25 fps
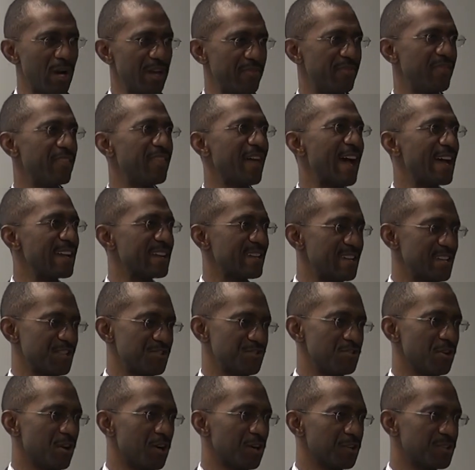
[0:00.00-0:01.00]
why that
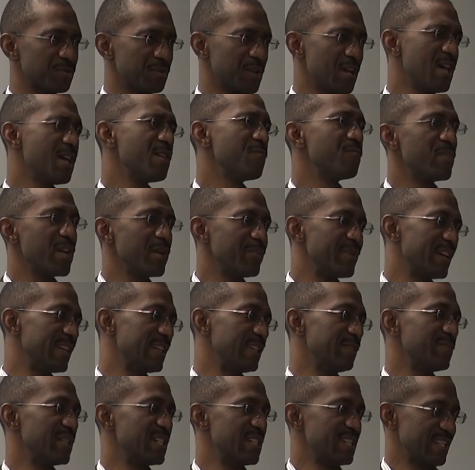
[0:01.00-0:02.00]
is not maybe
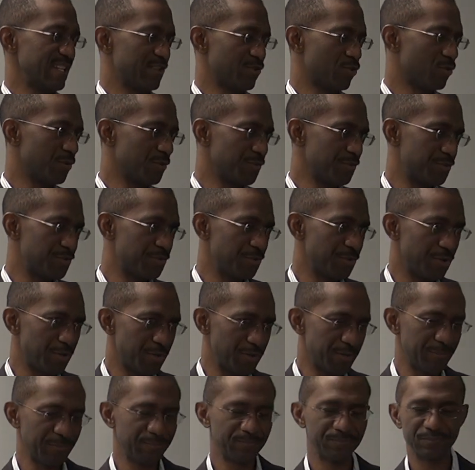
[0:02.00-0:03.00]
an immediate concern.
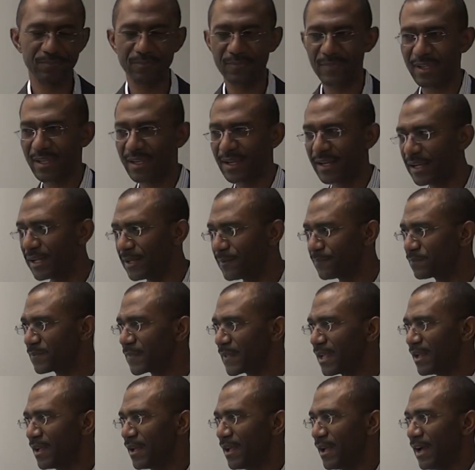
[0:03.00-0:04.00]
Okay,
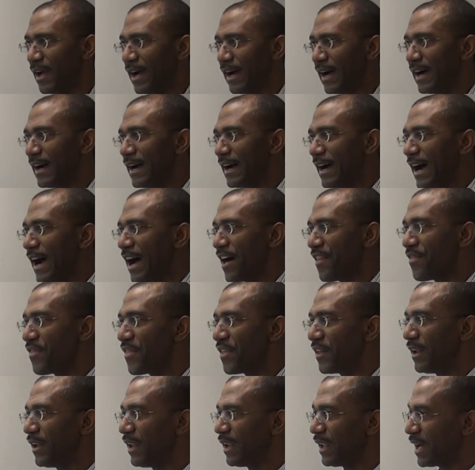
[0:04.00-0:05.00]
and
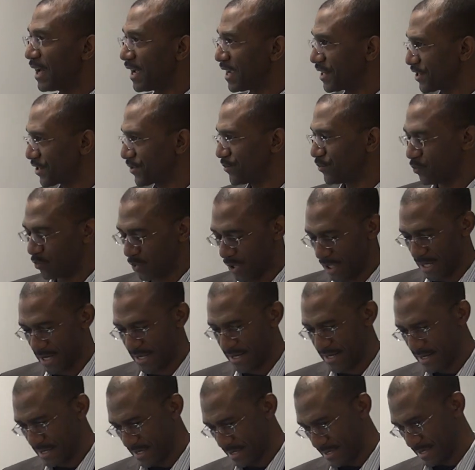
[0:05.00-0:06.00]
the last
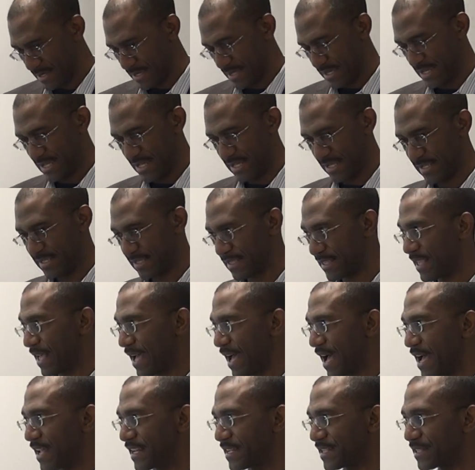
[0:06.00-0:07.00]
one is
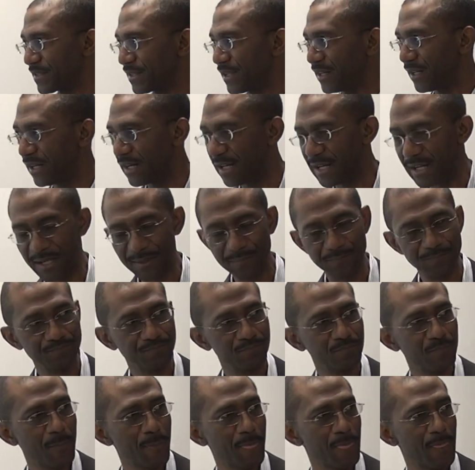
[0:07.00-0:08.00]
that
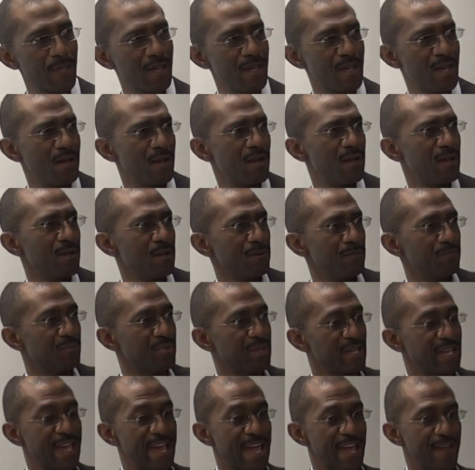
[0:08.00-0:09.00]
some
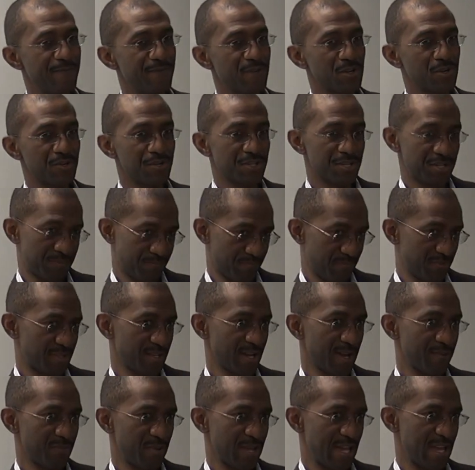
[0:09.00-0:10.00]
behaviors,
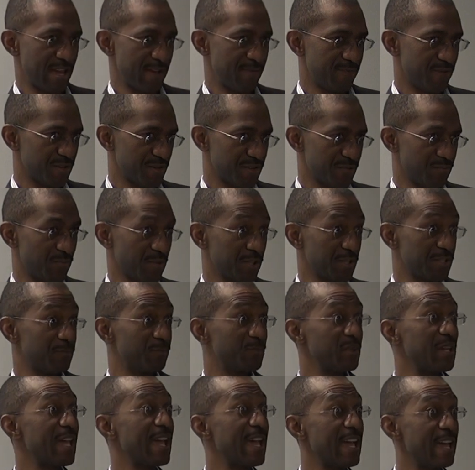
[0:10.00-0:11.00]

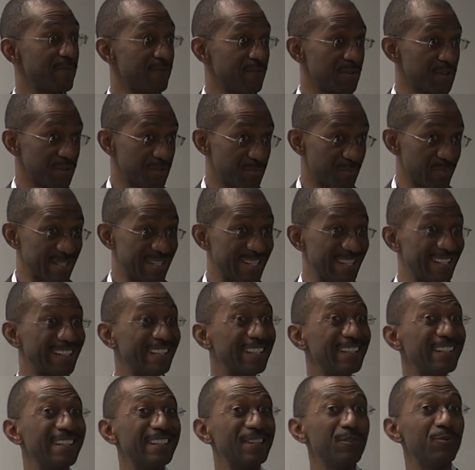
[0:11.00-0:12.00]
most behaviors,
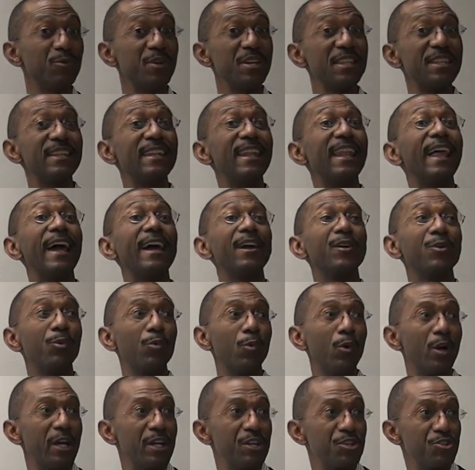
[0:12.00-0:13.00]
particularly with
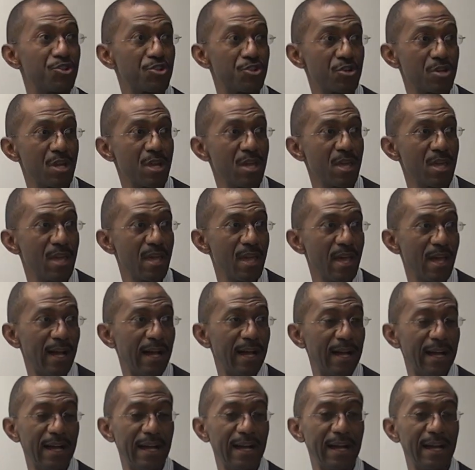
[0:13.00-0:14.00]
language,
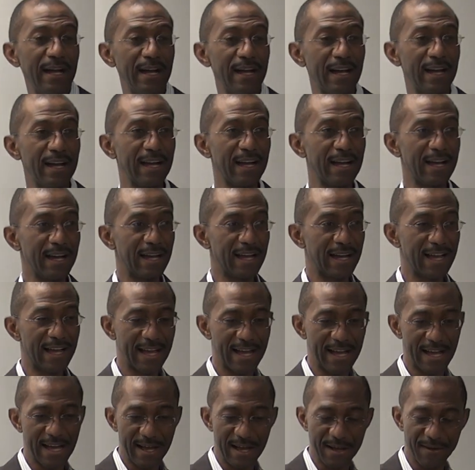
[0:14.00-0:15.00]

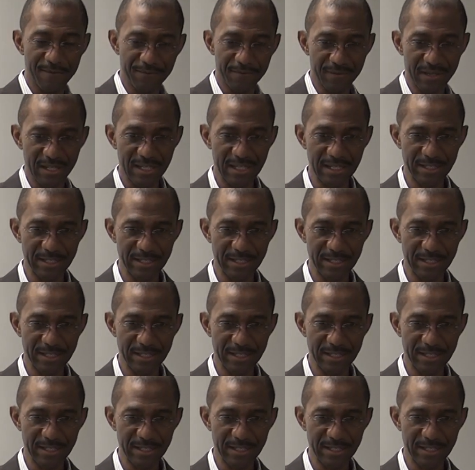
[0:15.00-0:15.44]
have